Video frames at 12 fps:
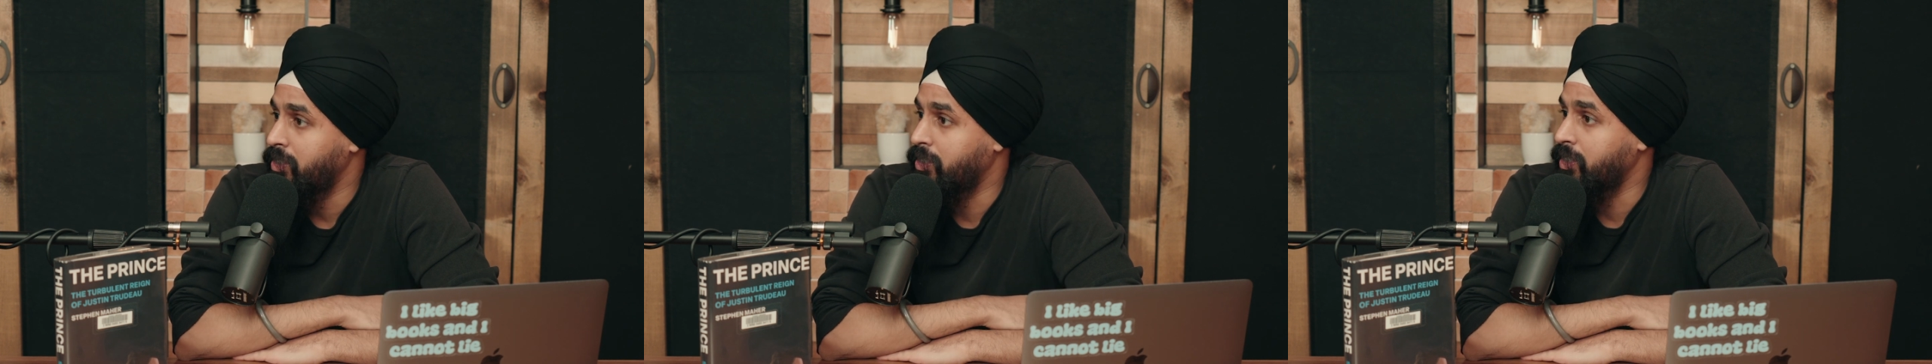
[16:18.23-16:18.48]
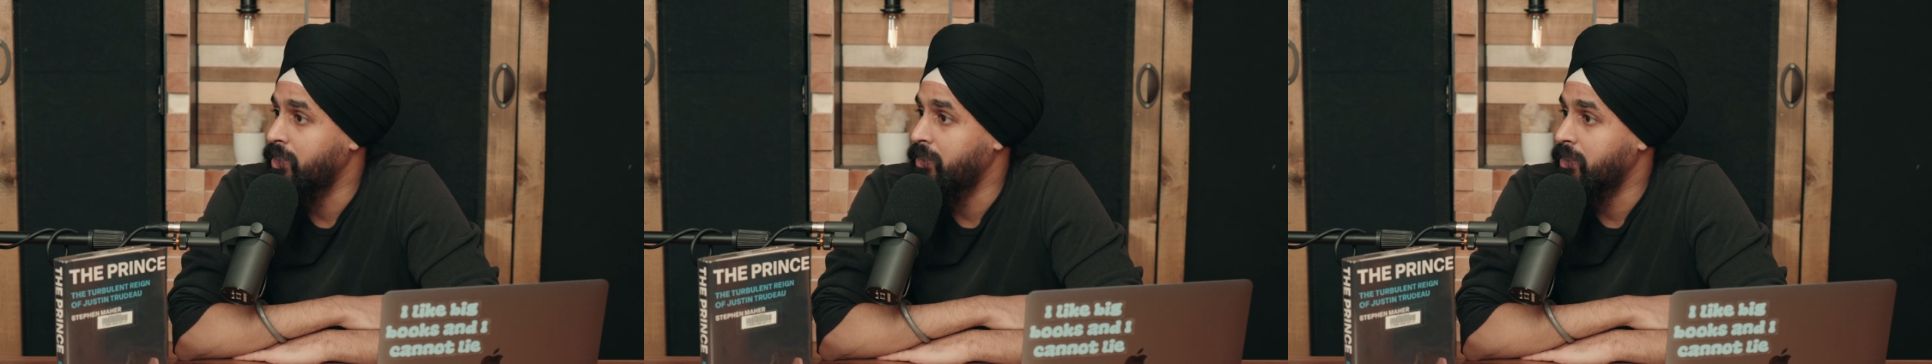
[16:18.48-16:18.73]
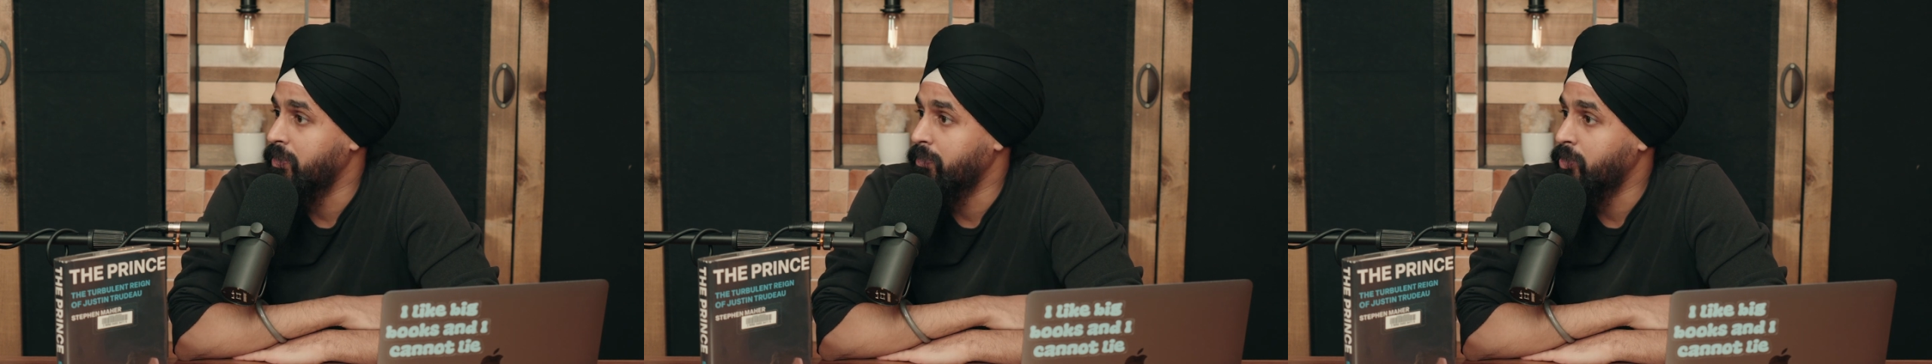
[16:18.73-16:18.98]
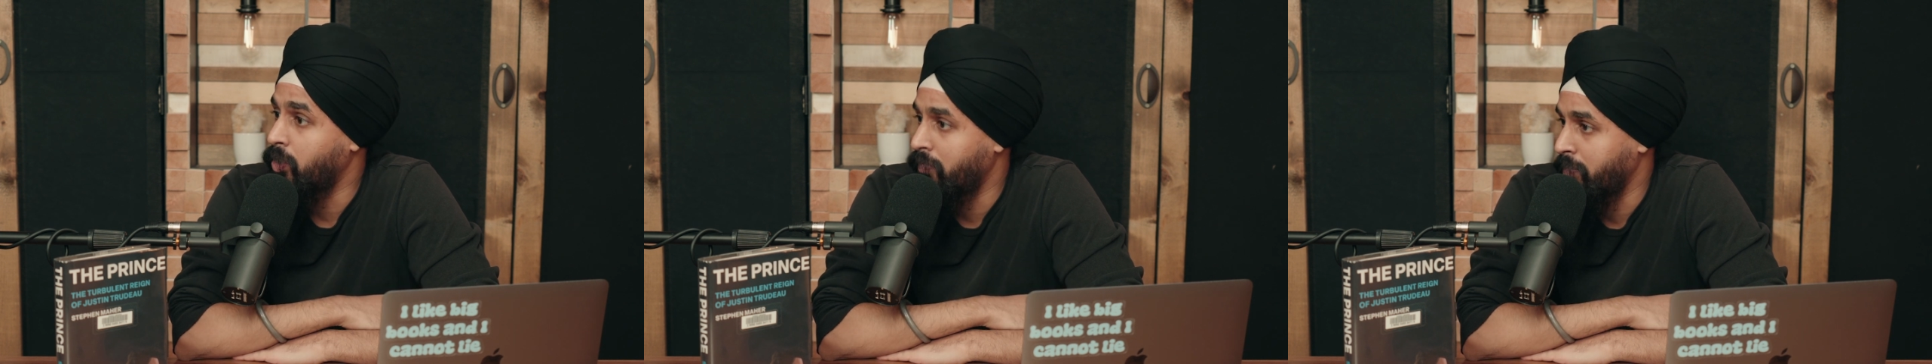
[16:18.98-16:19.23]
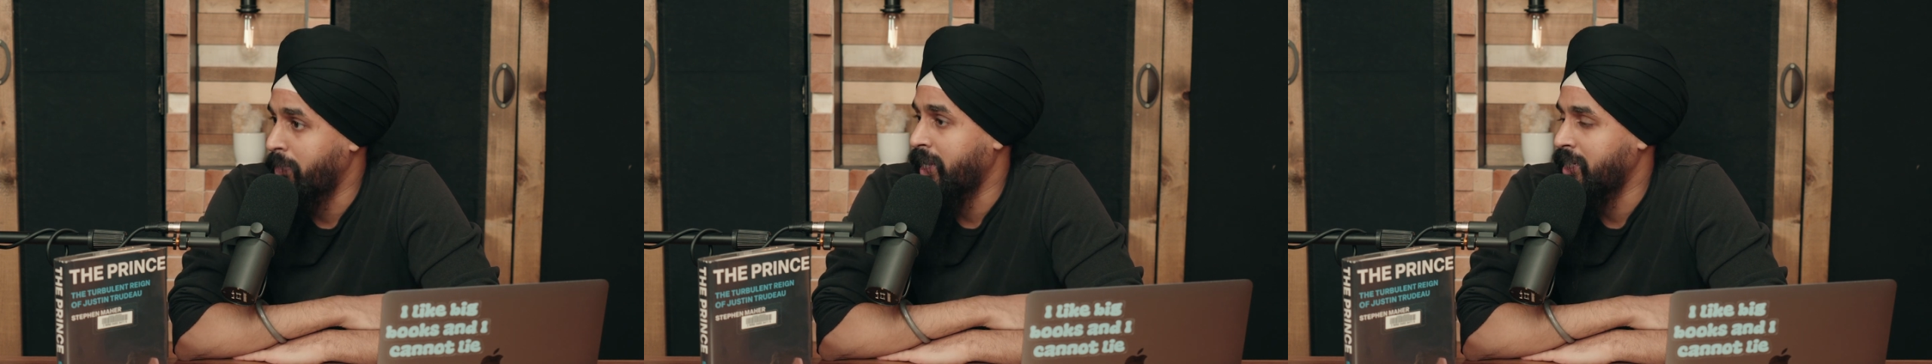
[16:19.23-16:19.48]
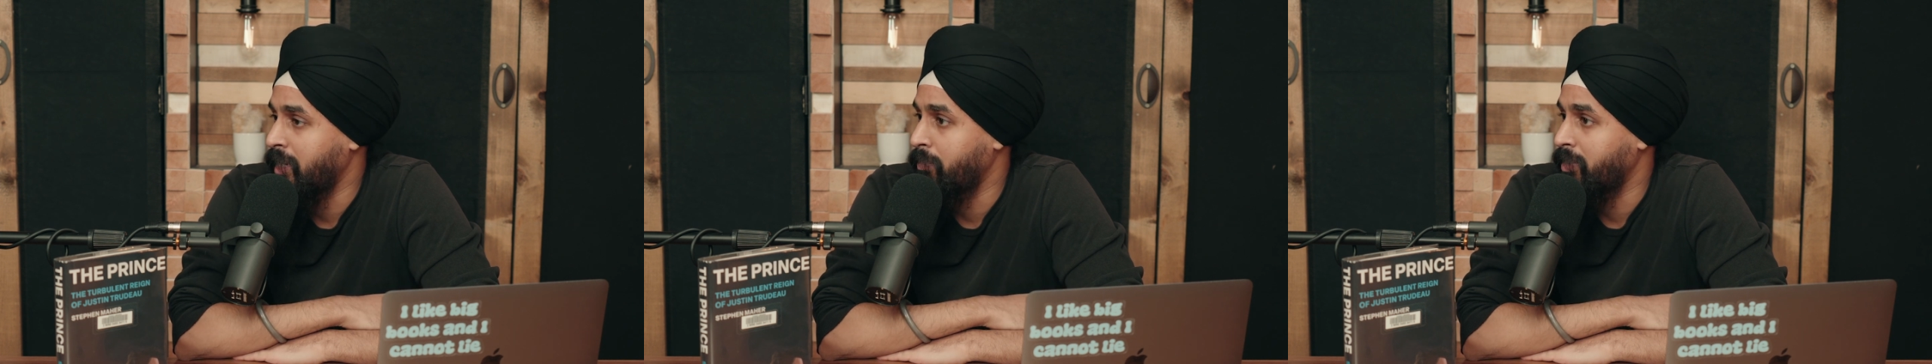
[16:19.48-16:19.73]
COVID
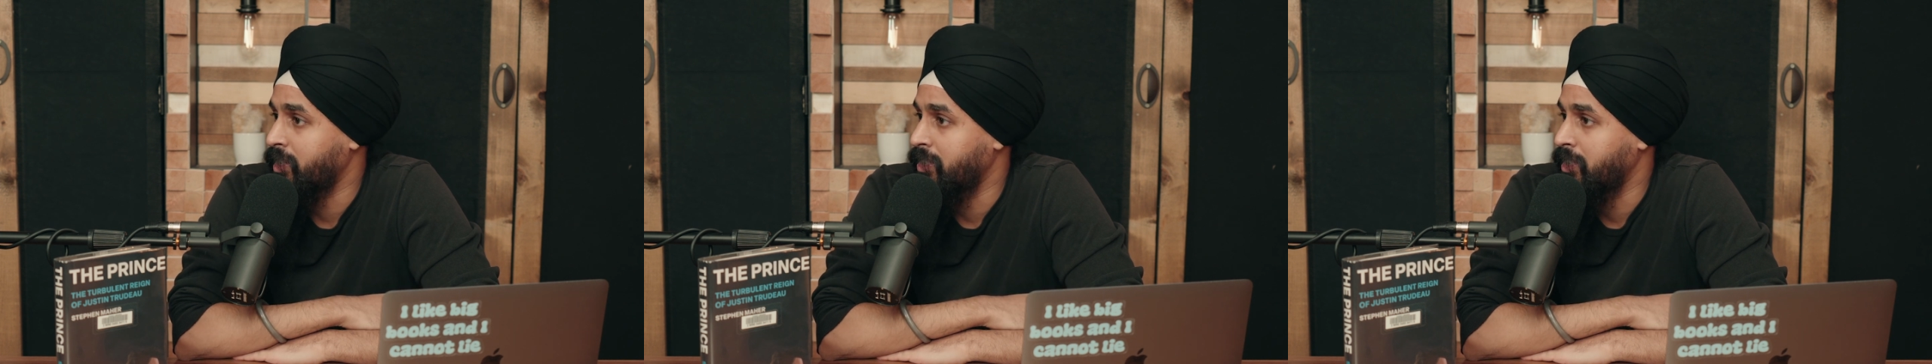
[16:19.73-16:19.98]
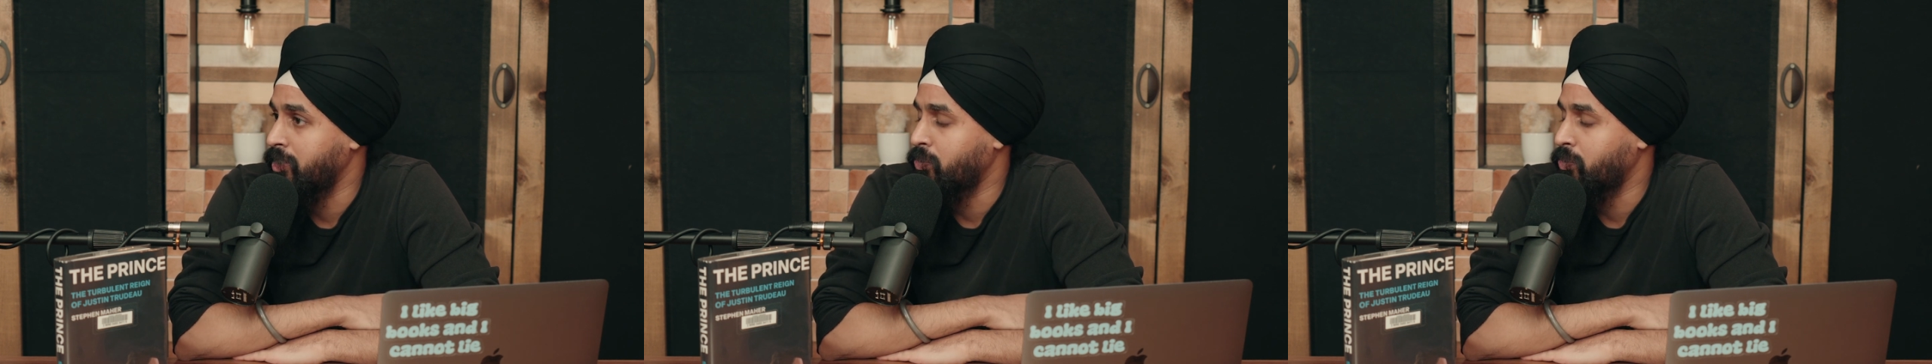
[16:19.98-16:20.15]
pandemic in